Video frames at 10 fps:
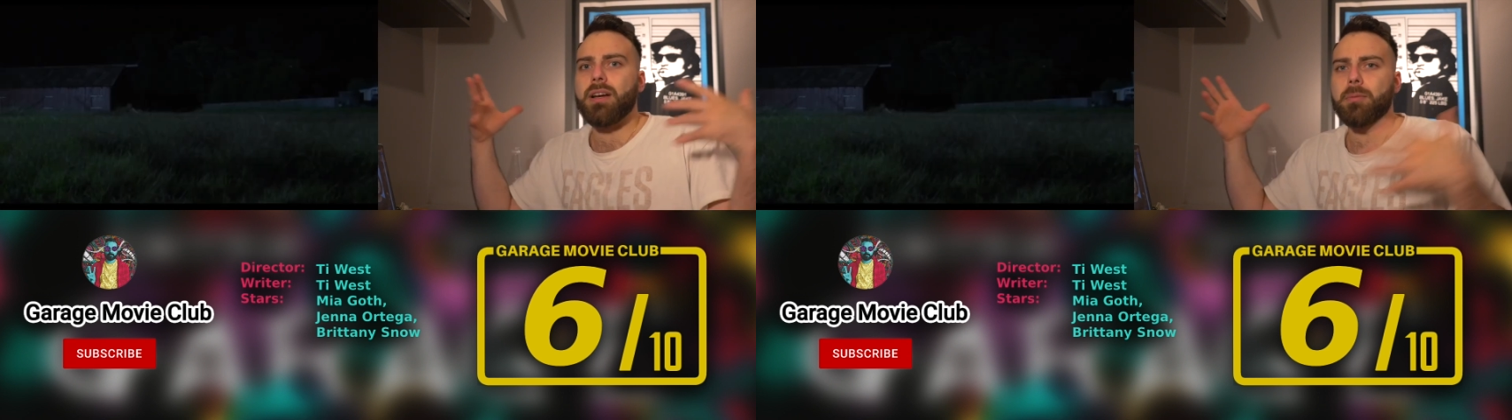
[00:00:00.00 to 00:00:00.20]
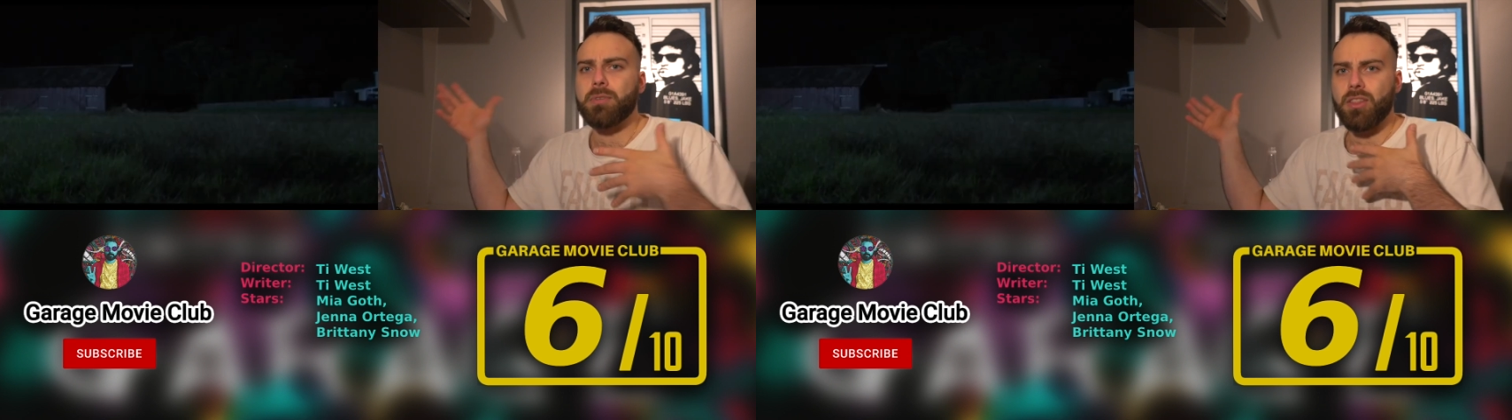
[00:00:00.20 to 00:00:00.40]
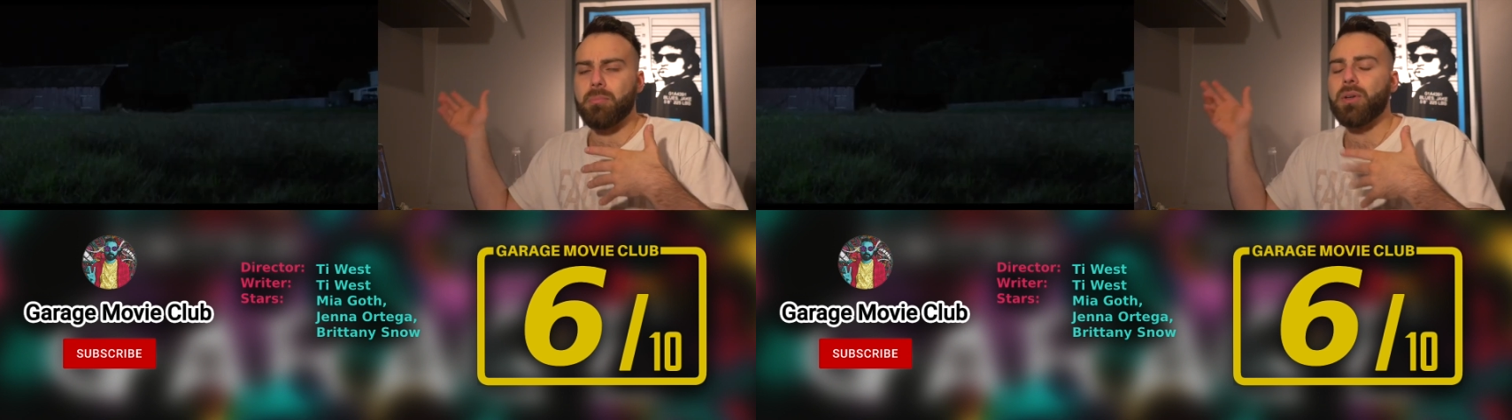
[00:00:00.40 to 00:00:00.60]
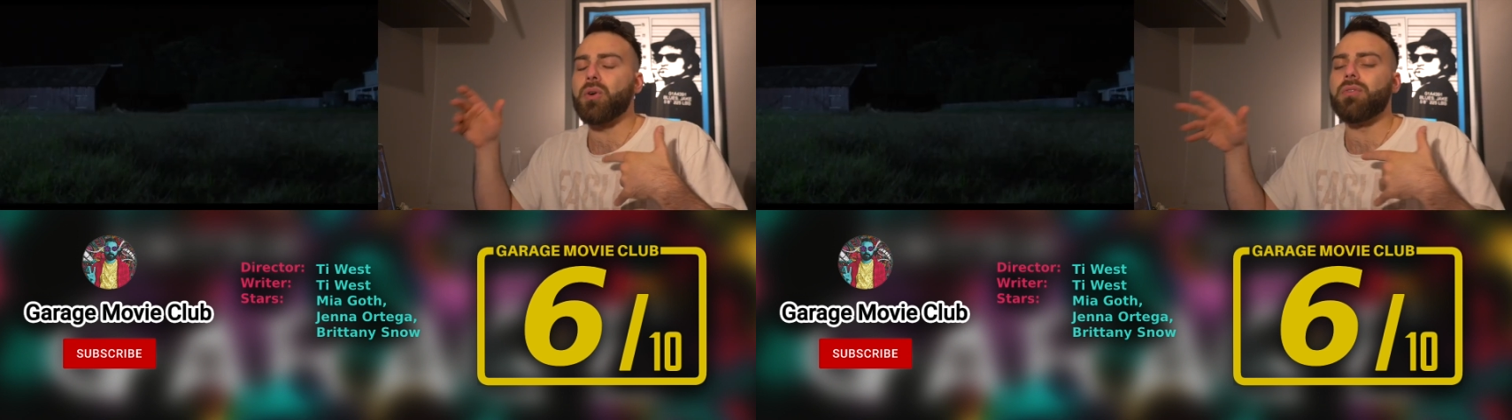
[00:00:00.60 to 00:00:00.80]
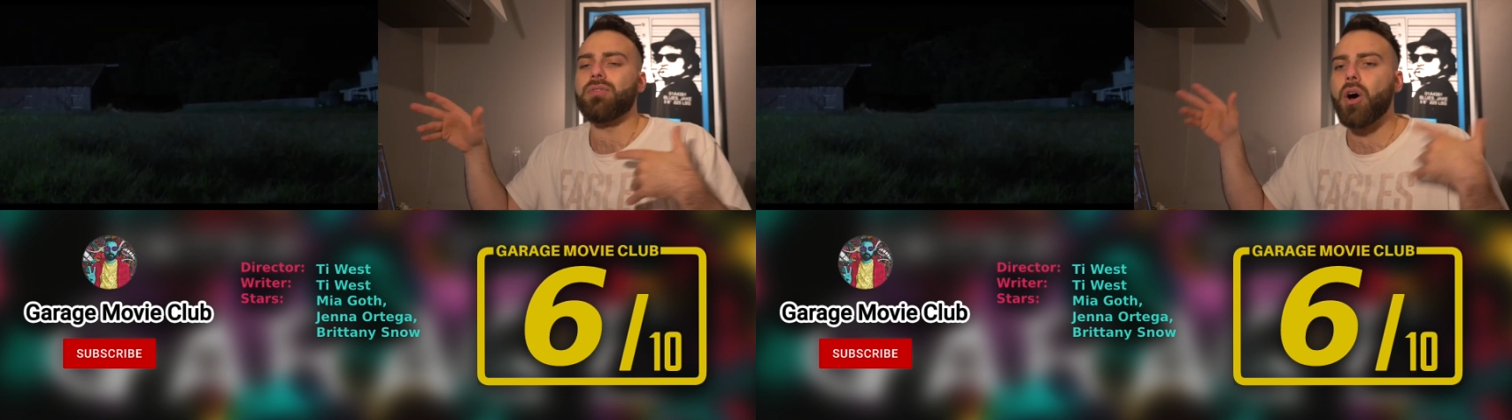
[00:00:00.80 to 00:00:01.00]
up to the
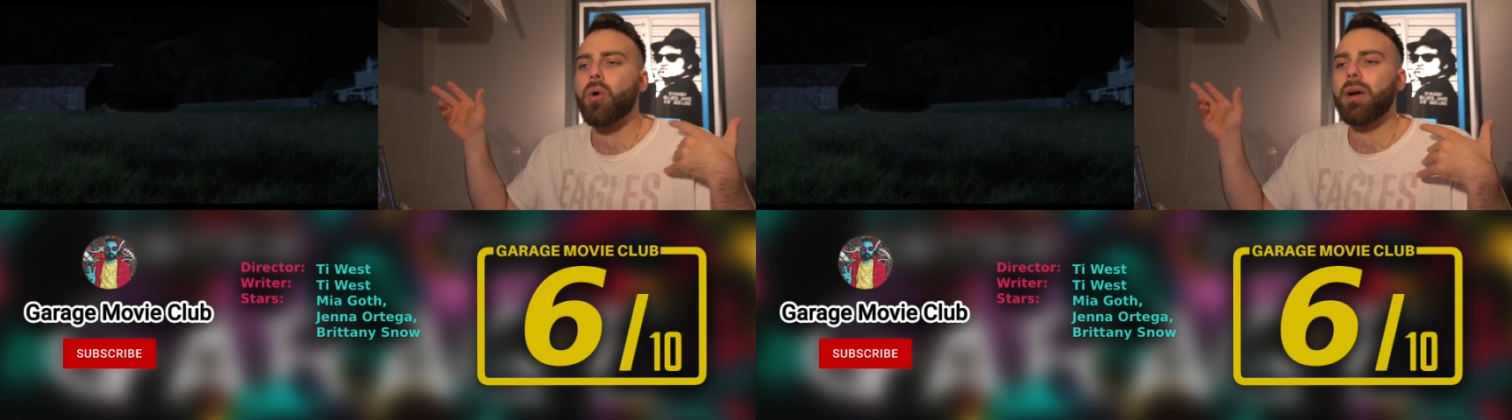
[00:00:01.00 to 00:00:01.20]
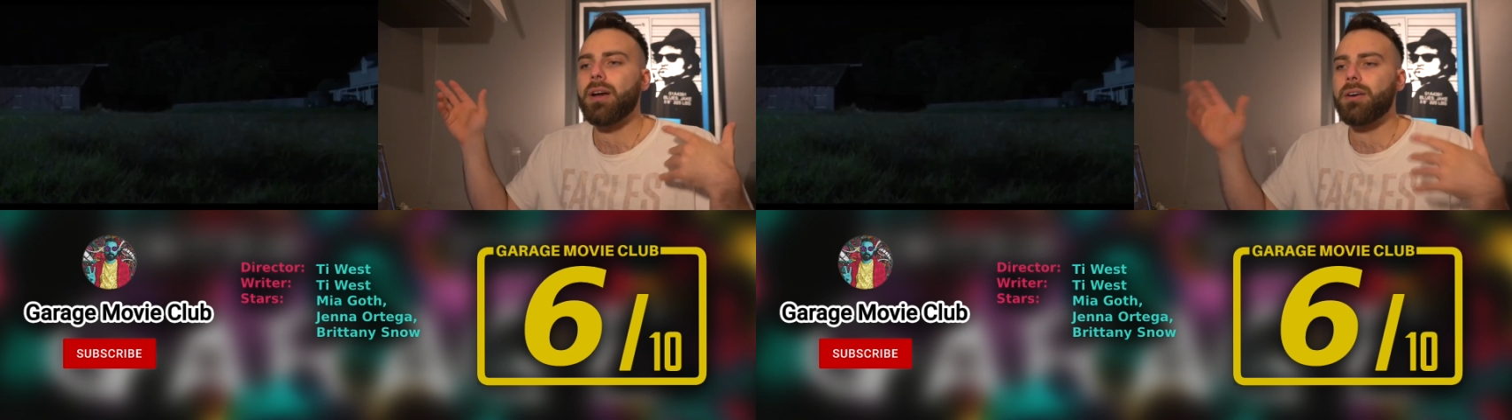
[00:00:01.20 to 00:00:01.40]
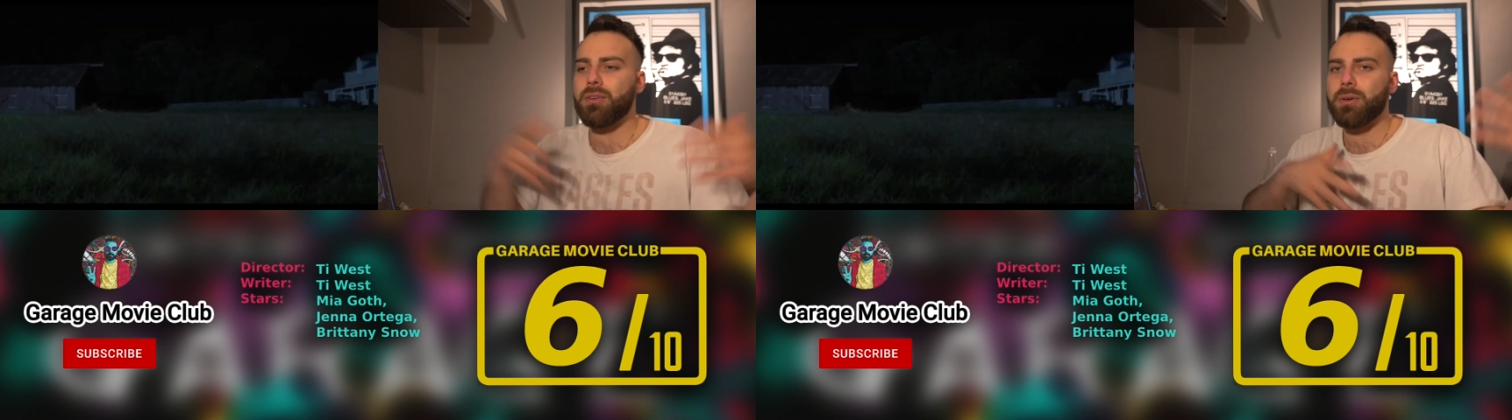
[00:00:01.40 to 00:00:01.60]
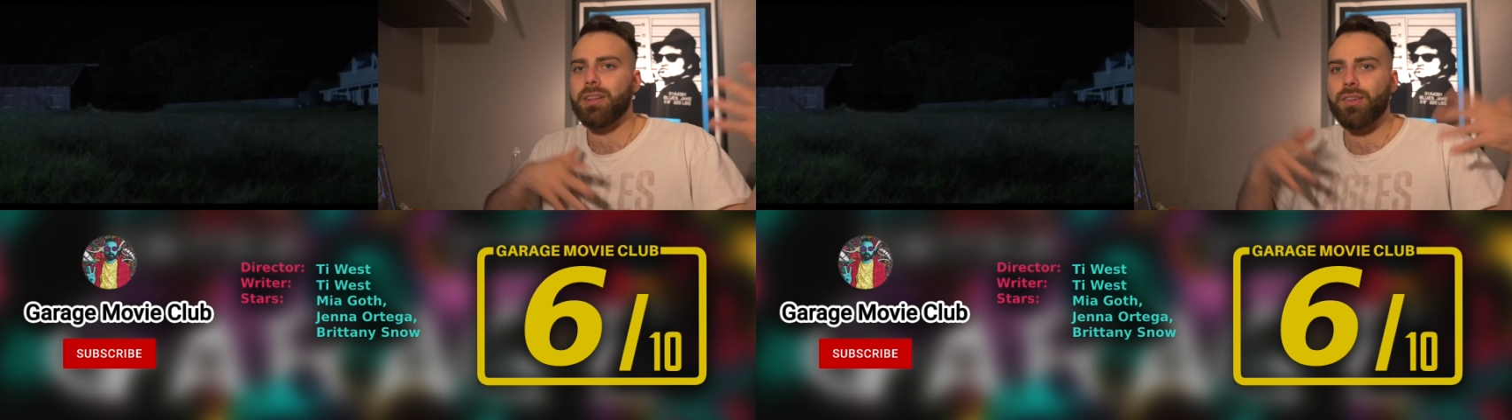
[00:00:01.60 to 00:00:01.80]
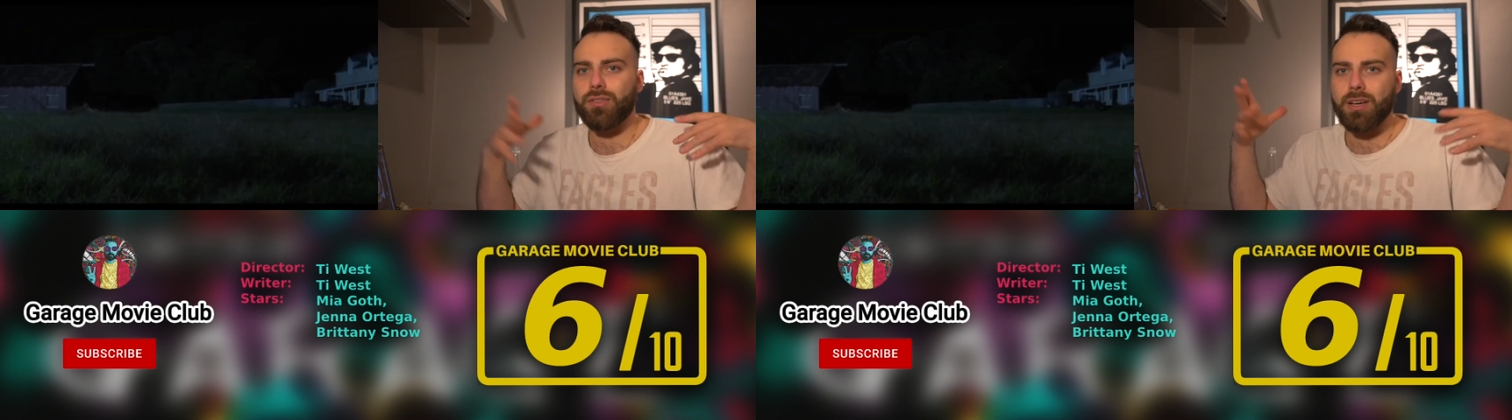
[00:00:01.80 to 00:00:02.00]
middle of nowhere and they're in
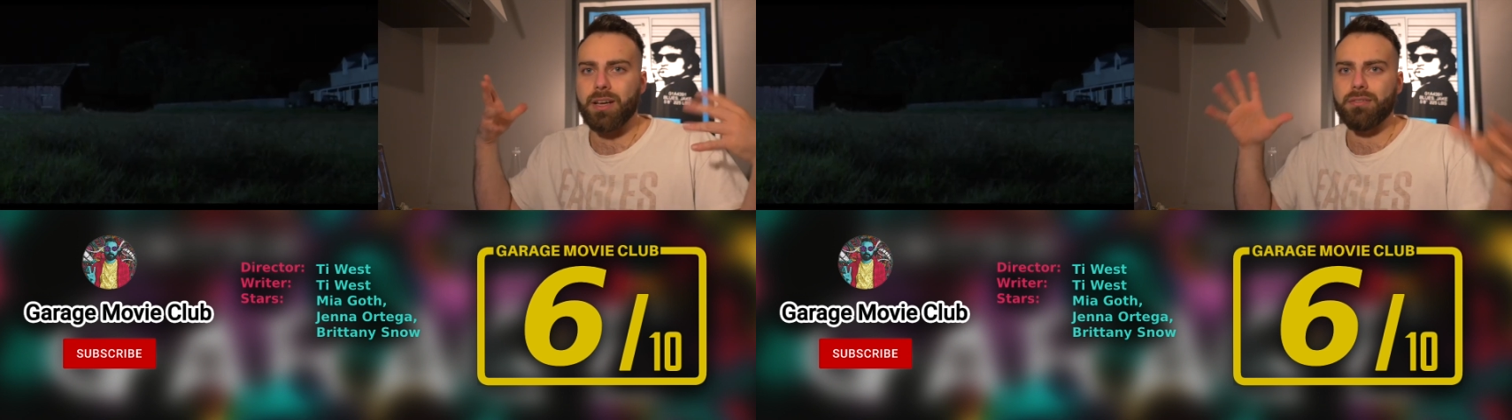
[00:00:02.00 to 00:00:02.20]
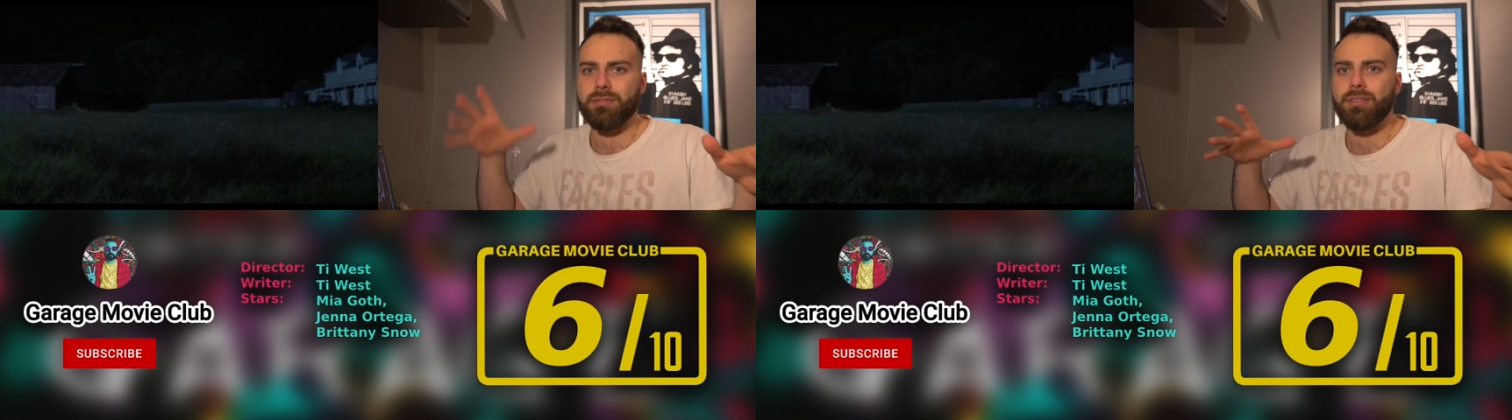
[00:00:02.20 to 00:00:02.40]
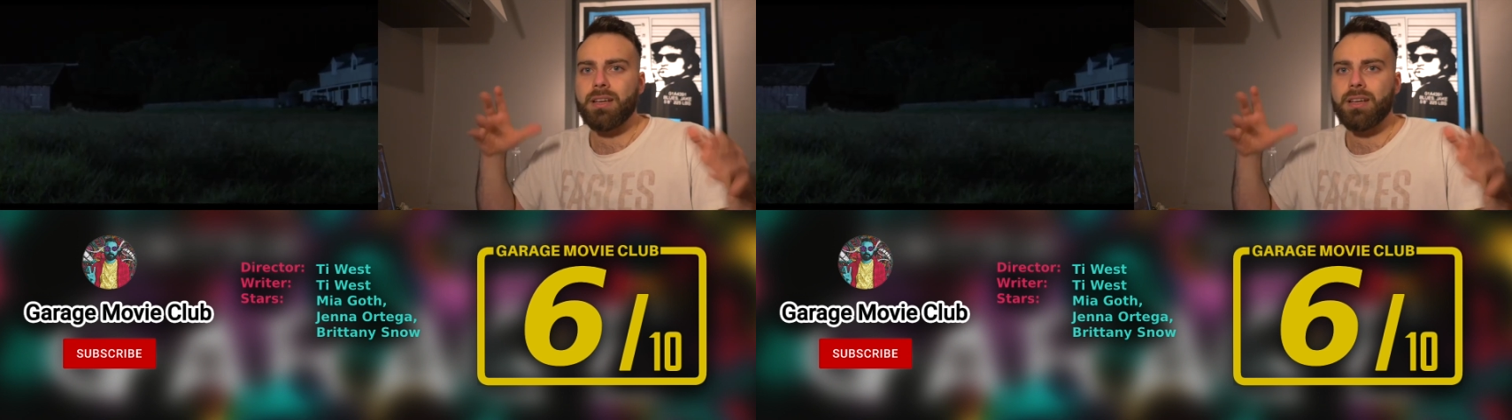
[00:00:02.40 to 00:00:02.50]
this kind of